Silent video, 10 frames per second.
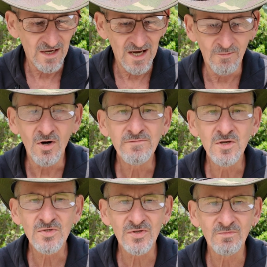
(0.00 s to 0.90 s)
I've
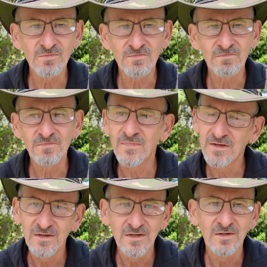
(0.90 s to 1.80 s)
used them
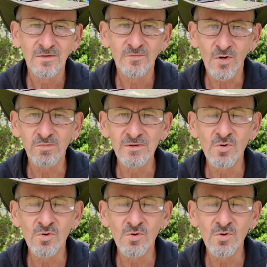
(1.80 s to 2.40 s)
probably